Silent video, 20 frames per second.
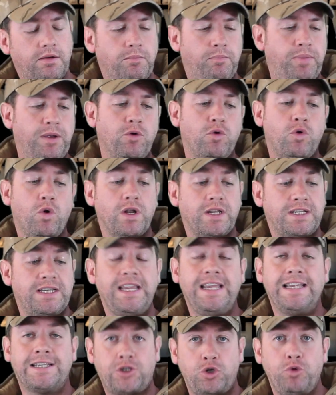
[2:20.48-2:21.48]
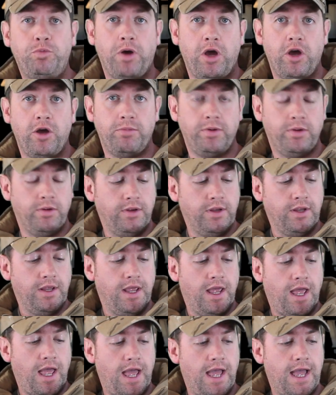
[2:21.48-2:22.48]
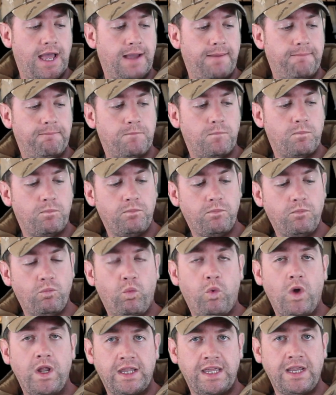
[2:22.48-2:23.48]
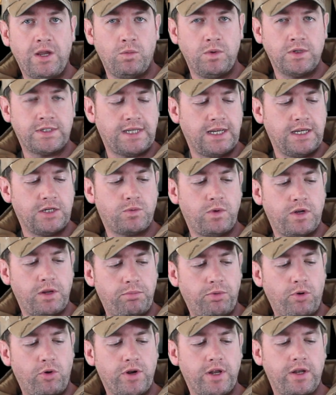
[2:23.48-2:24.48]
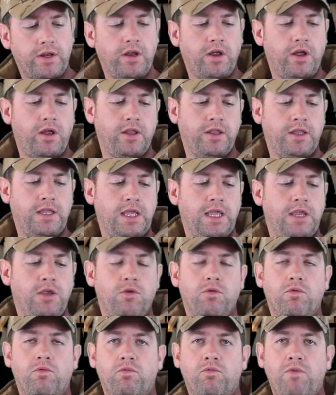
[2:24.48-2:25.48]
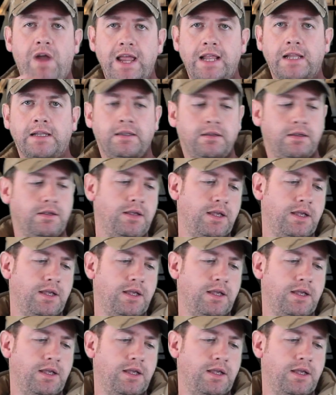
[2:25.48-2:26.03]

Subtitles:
Build quality is superb. One thing I will say is when I bought it, the rail